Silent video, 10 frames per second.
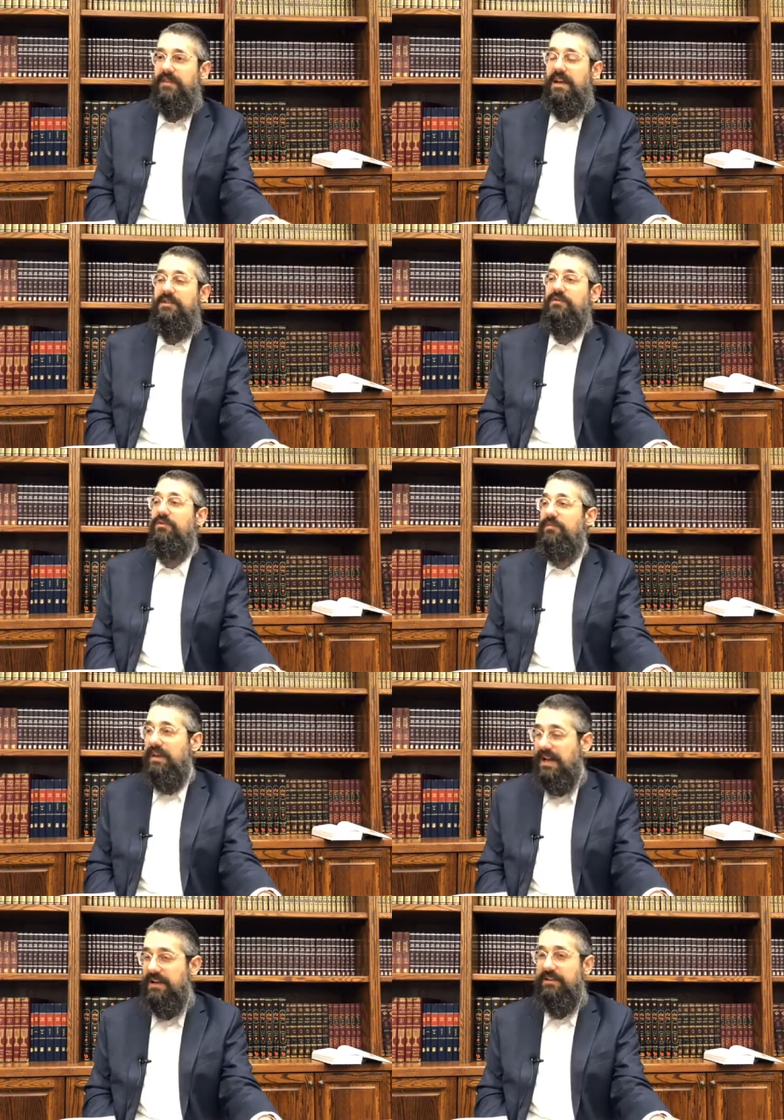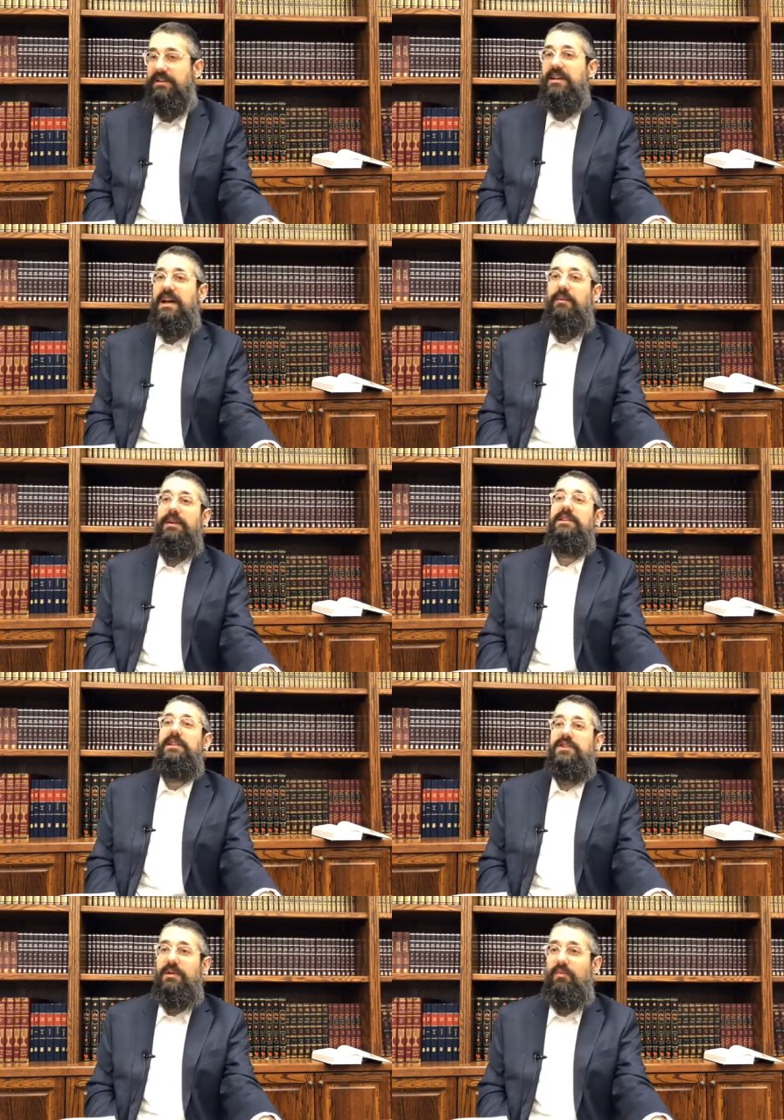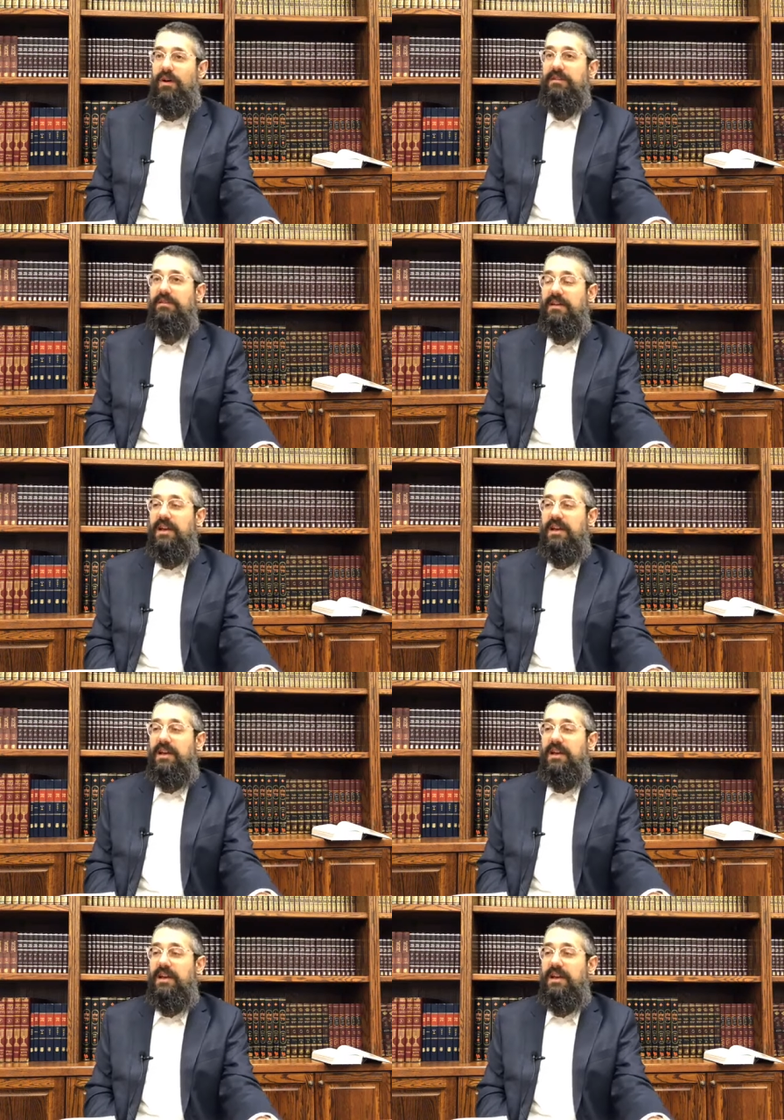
And soon will be Hanukkah. And what does Hashem want?